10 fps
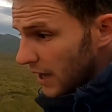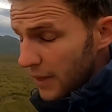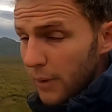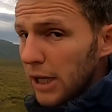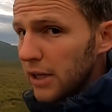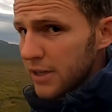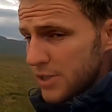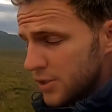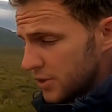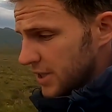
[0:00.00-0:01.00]
then went to
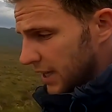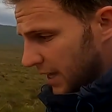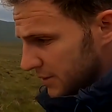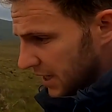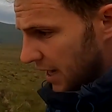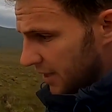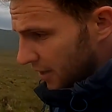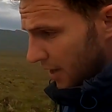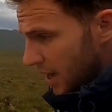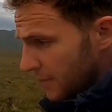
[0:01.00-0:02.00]
London stores and that guy was a
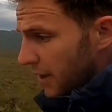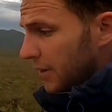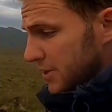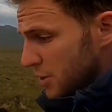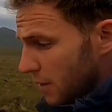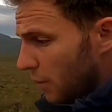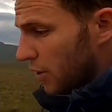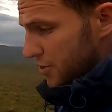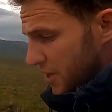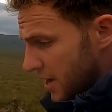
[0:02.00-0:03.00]
character. But anyway, I stopped my
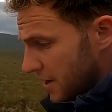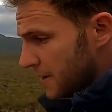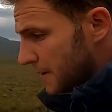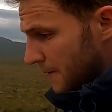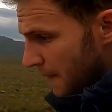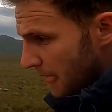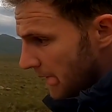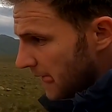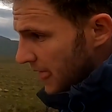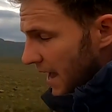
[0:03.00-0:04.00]
watch there
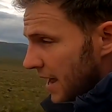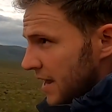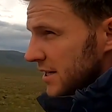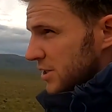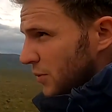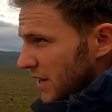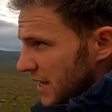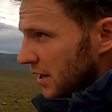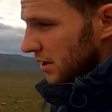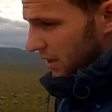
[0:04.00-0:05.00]
and it's
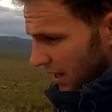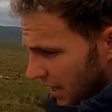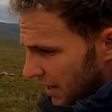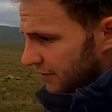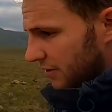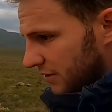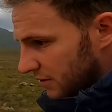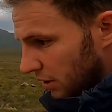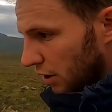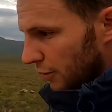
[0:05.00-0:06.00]
28.5
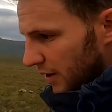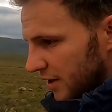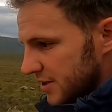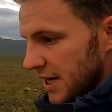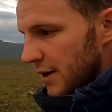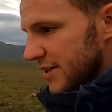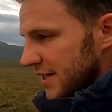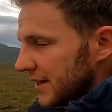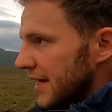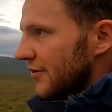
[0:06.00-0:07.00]
kilometres, now it's
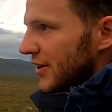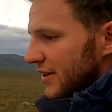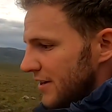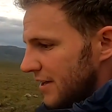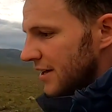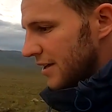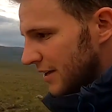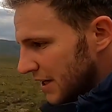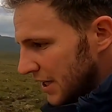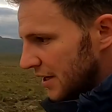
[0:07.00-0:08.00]
11,
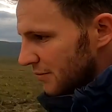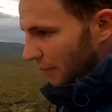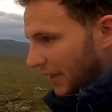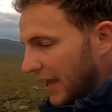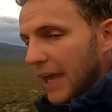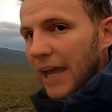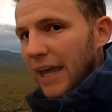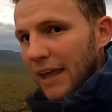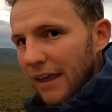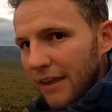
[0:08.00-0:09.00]
probably
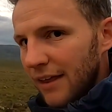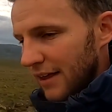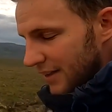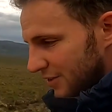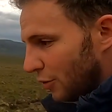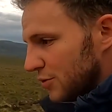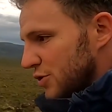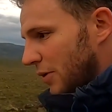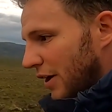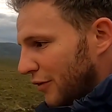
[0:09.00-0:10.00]
80,
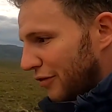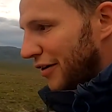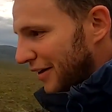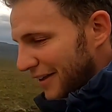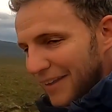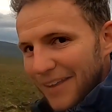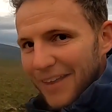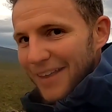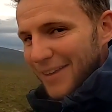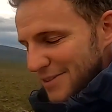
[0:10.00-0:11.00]
almost 12,
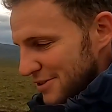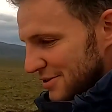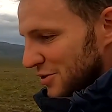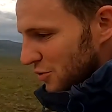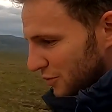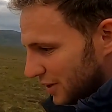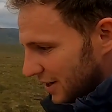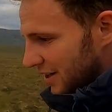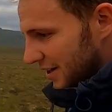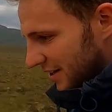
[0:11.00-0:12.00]
so it's over